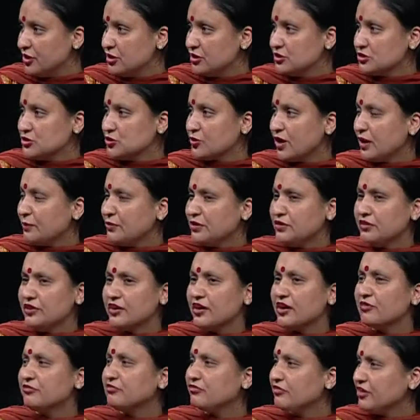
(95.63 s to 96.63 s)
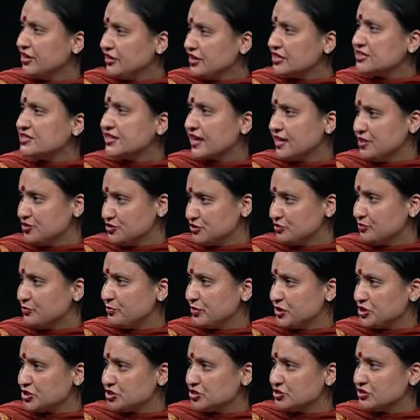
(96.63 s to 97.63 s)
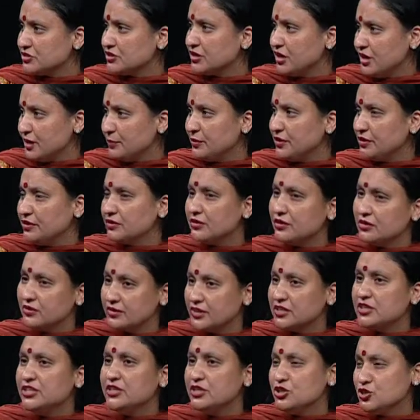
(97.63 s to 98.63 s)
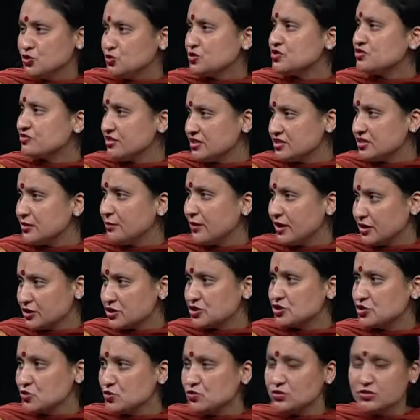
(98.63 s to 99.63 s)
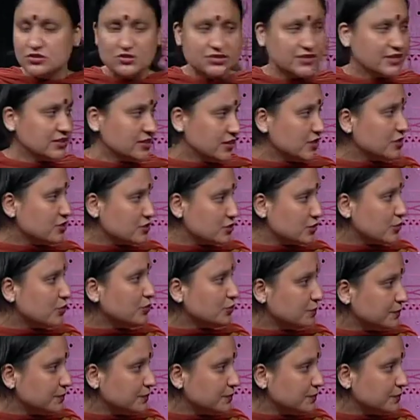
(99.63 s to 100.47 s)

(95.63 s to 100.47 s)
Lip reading: So there are various kinds of pressure that lead to stress among students, I think so.